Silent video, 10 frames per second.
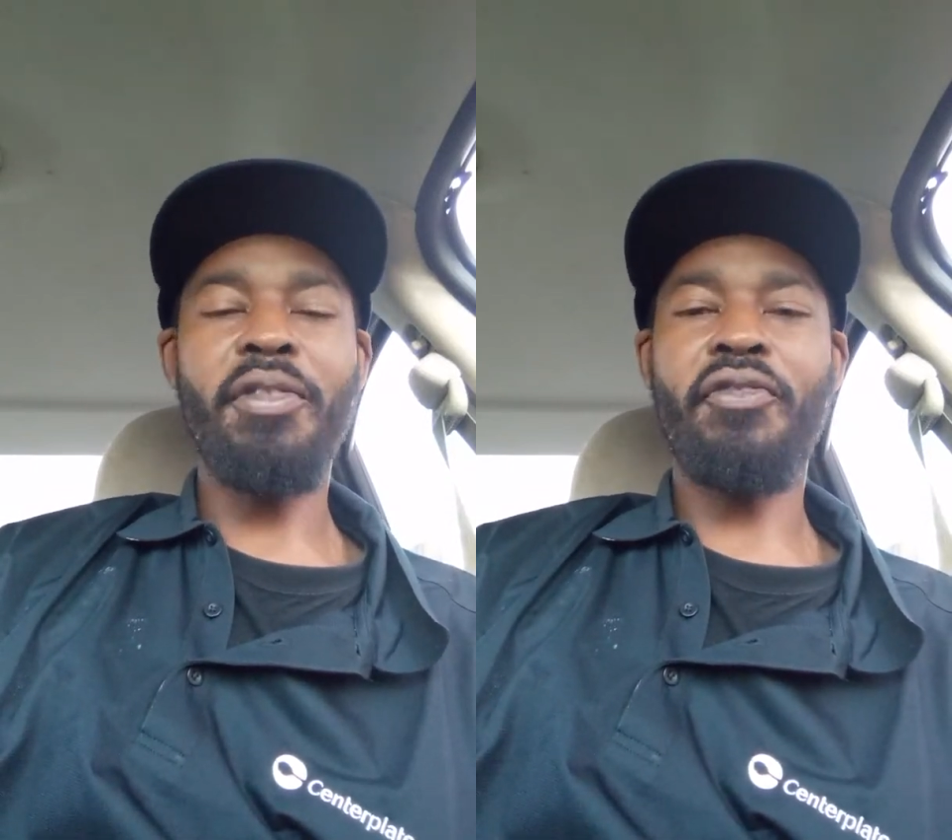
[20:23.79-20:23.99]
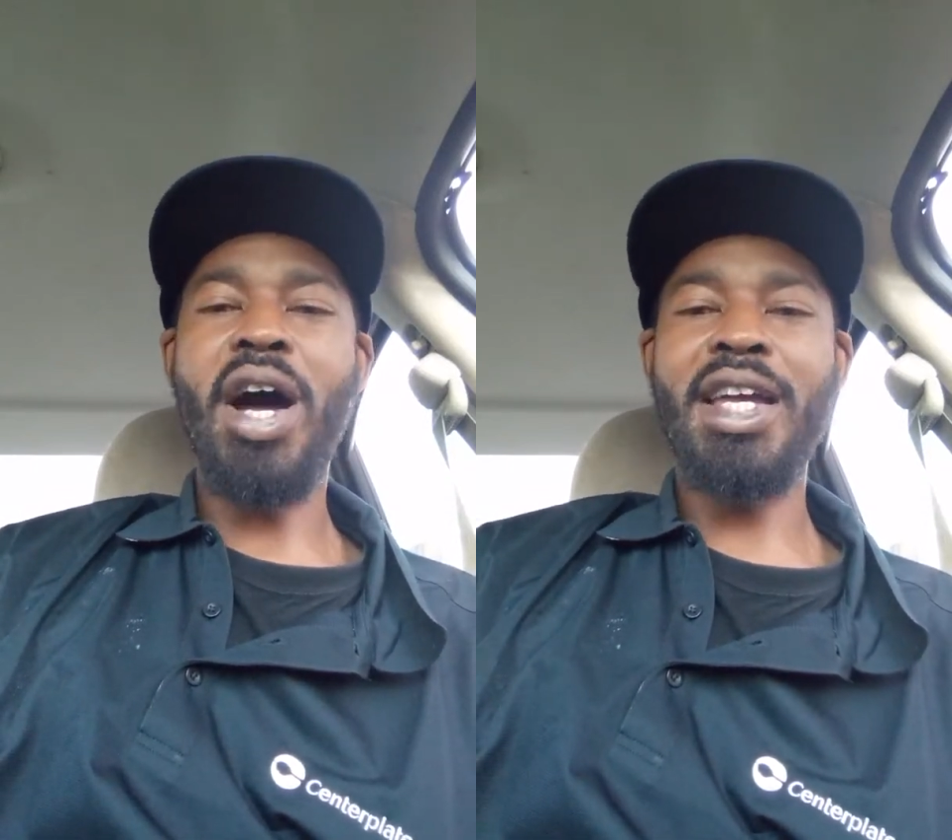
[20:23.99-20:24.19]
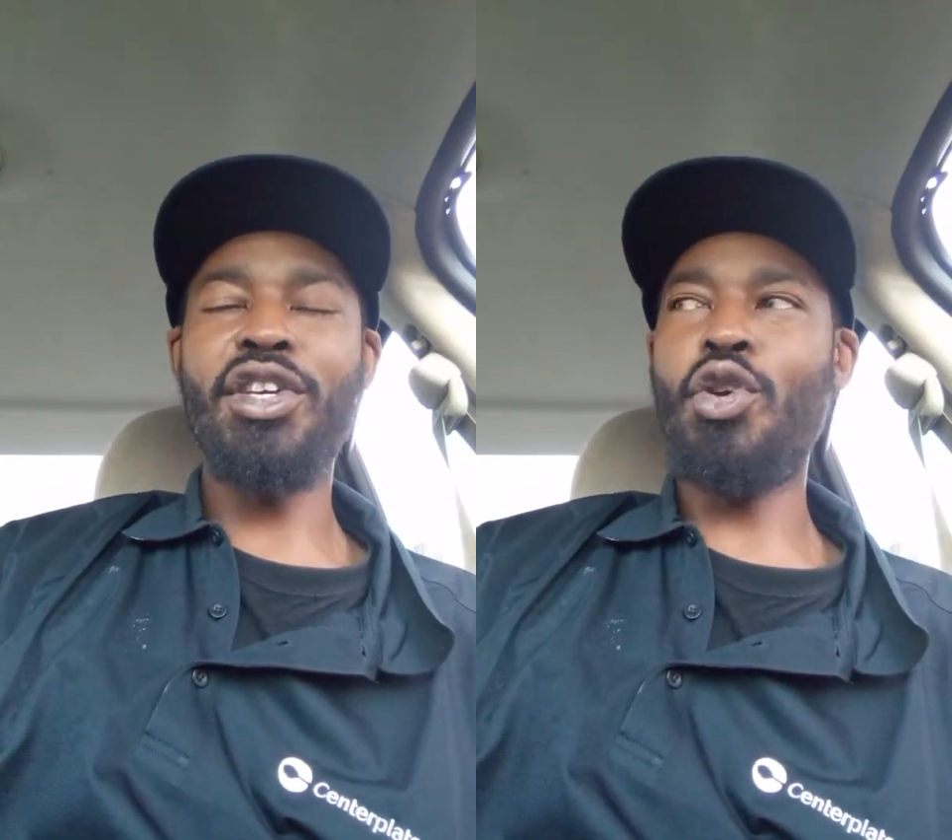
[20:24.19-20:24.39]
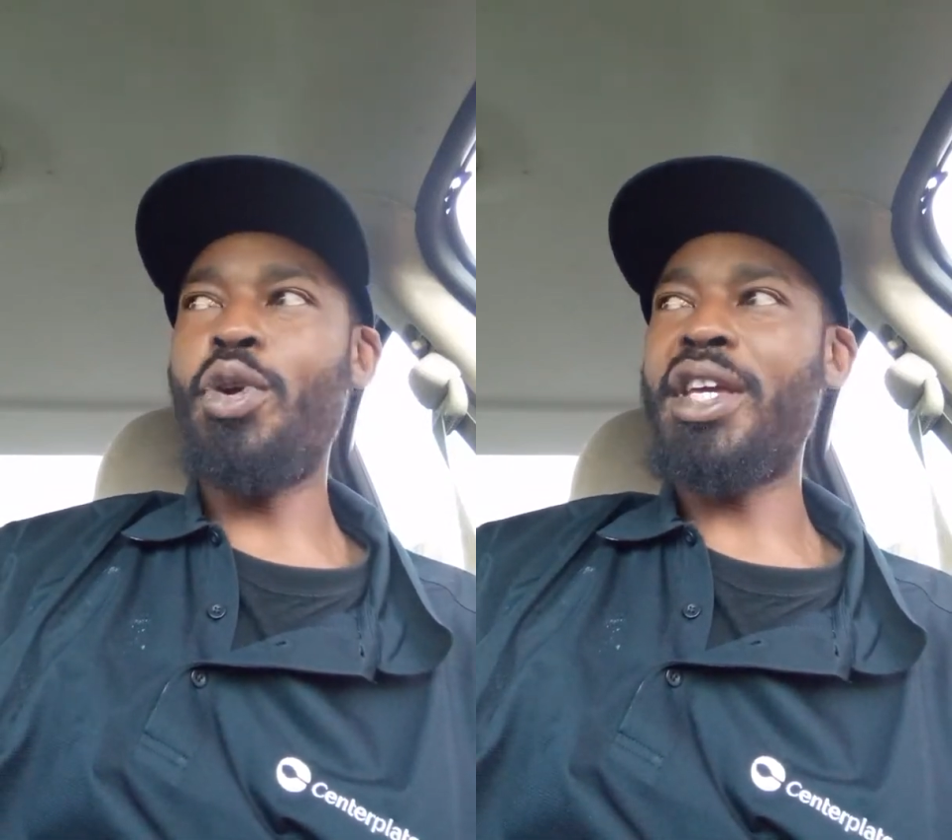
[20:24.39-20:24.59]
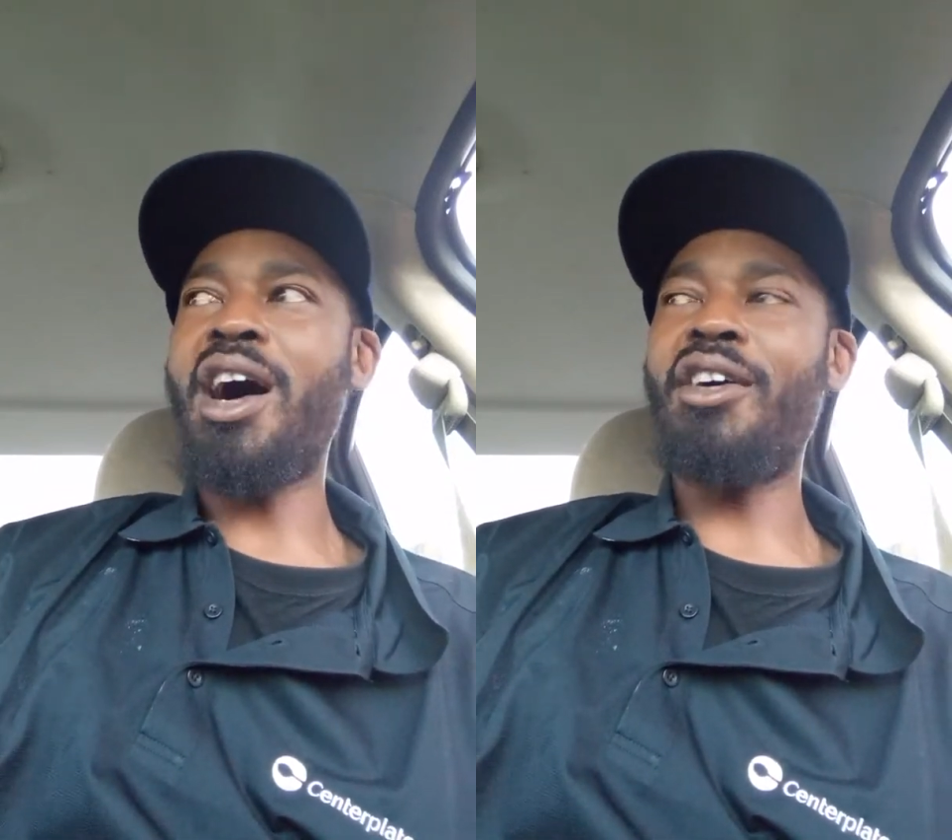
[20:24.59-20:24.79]
fighting you
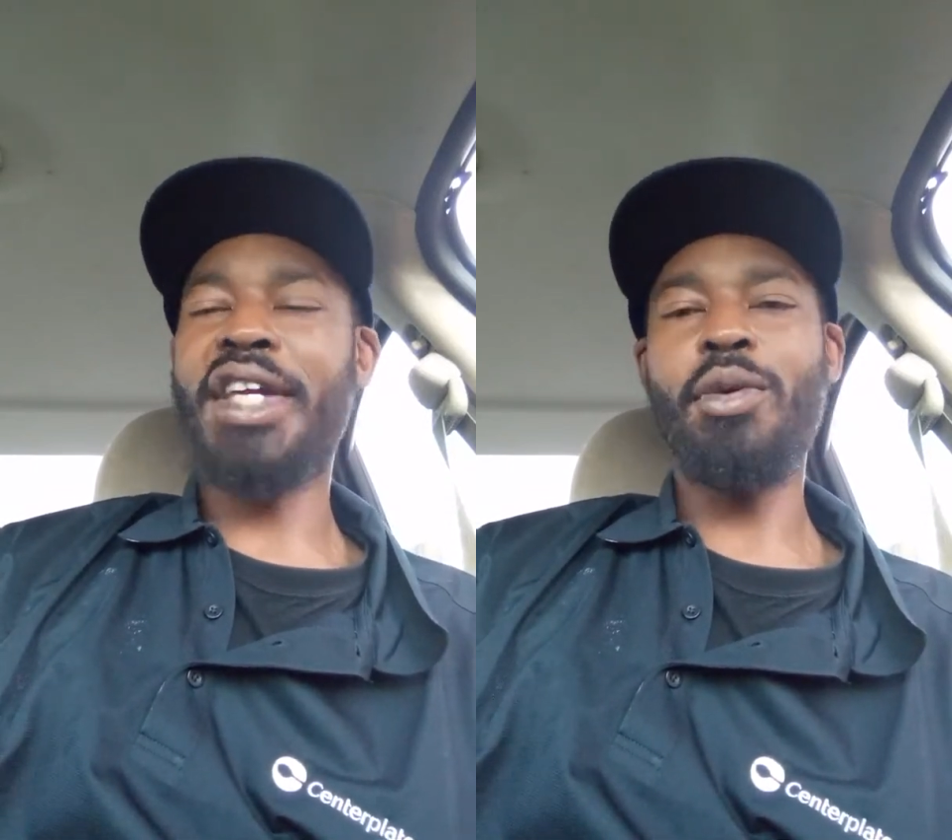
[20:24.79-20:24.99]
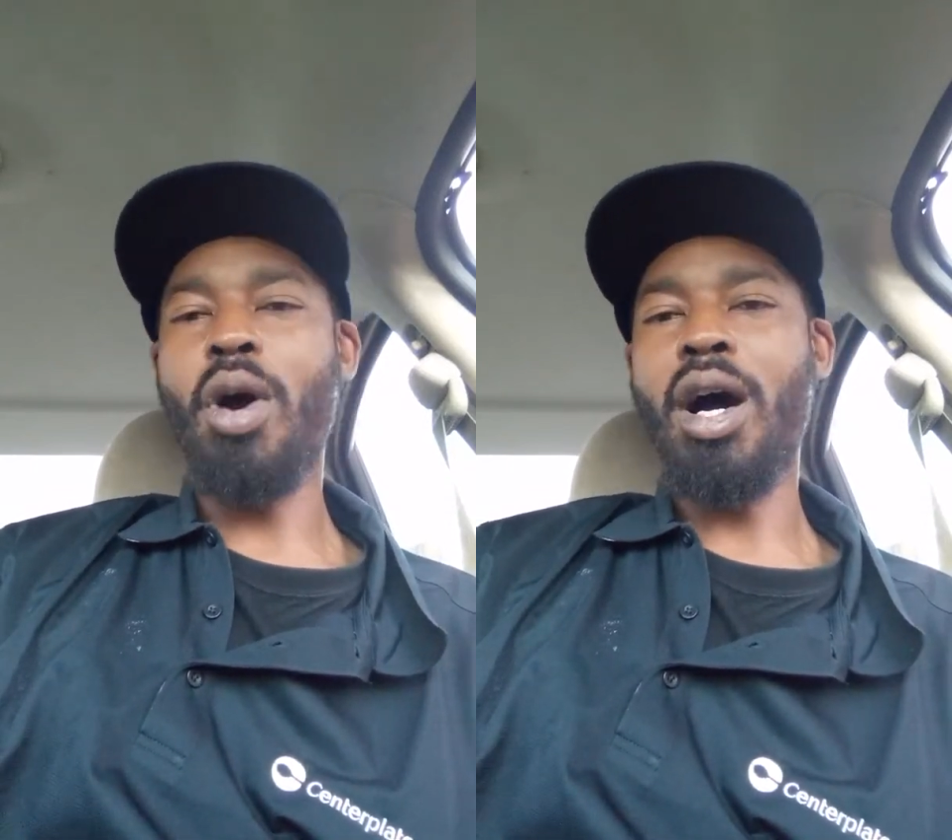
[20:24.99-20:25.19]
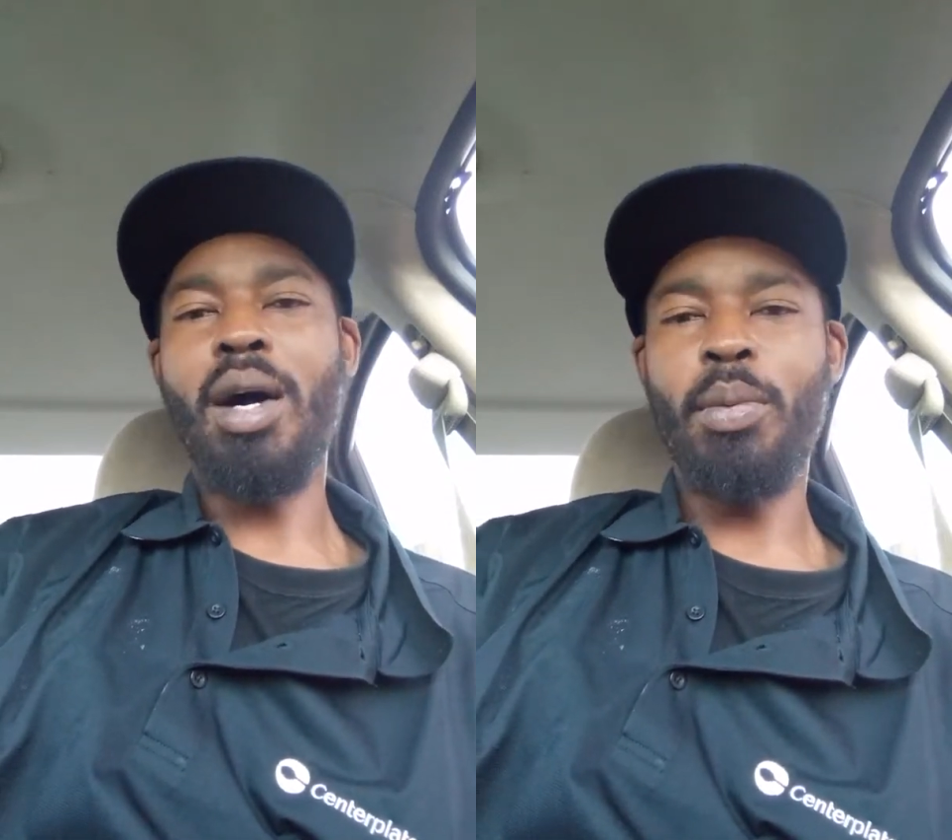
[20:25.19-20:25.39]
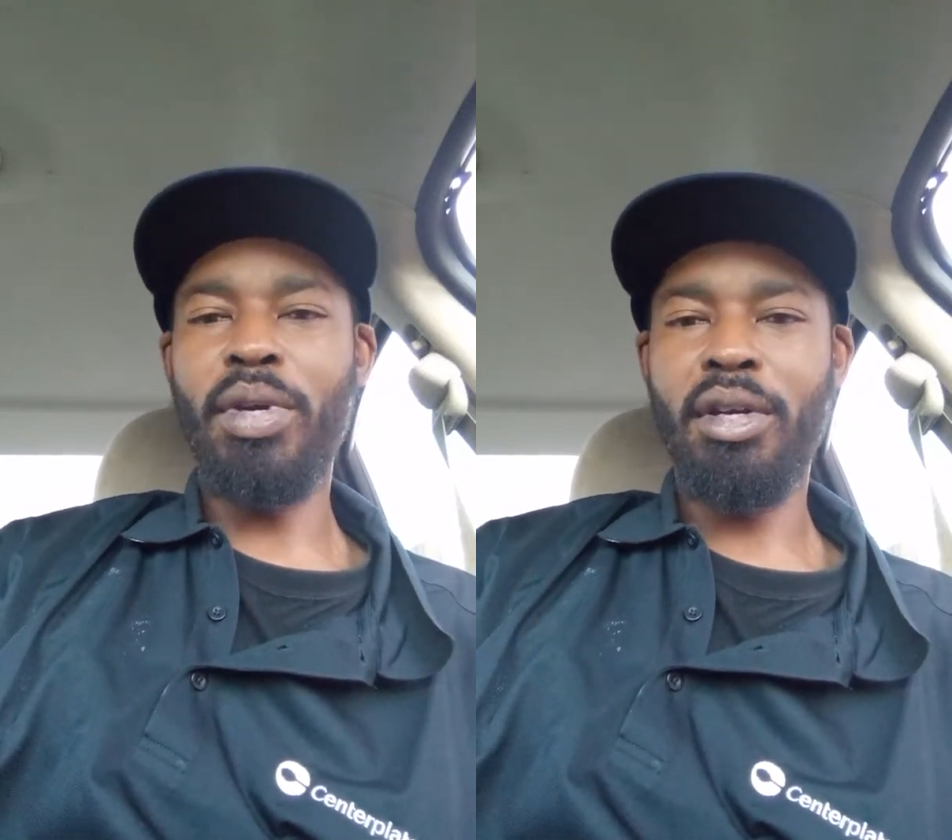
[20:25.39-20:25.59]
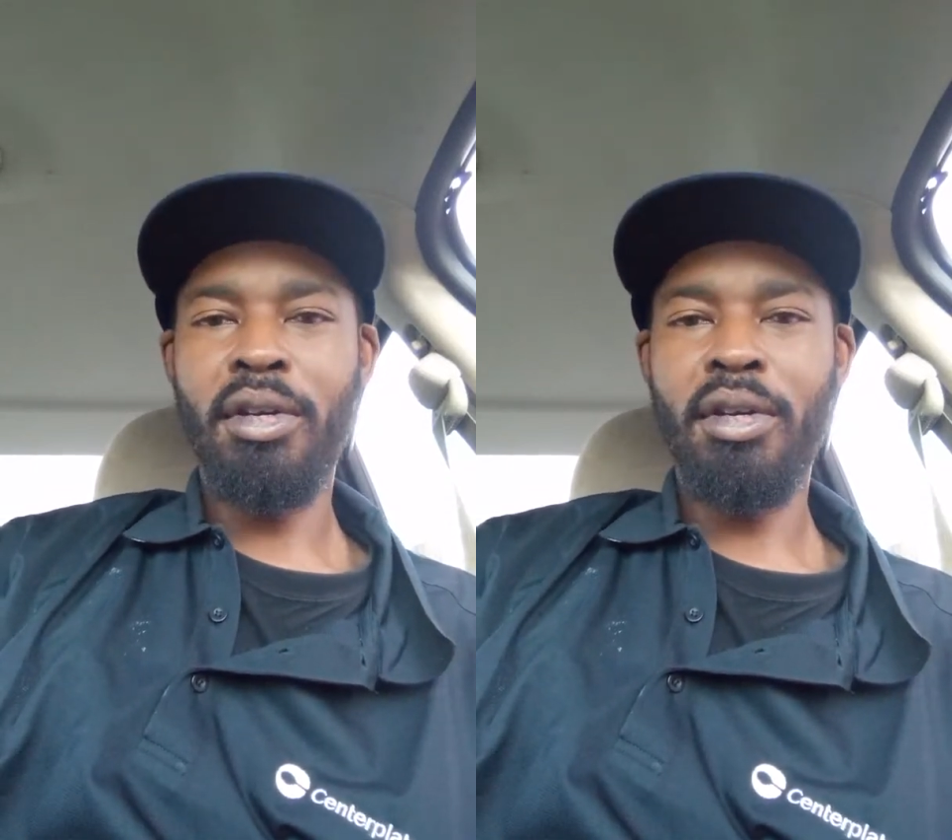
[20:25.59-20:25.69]
and y'all keep robbing me?